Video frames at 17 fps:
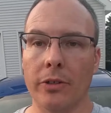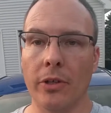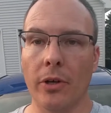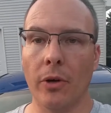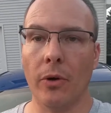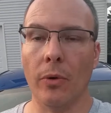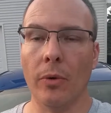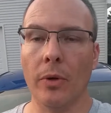
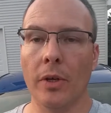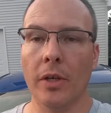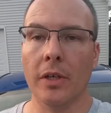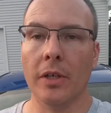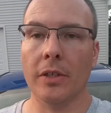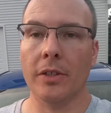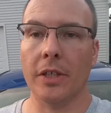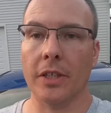So
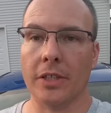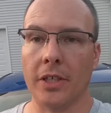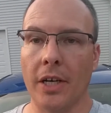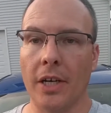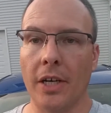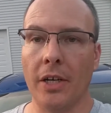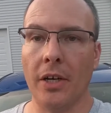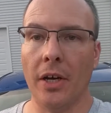that's
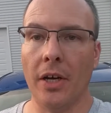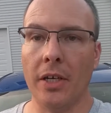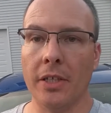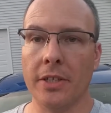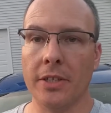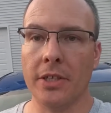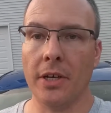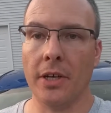kind of
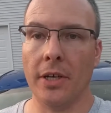nice.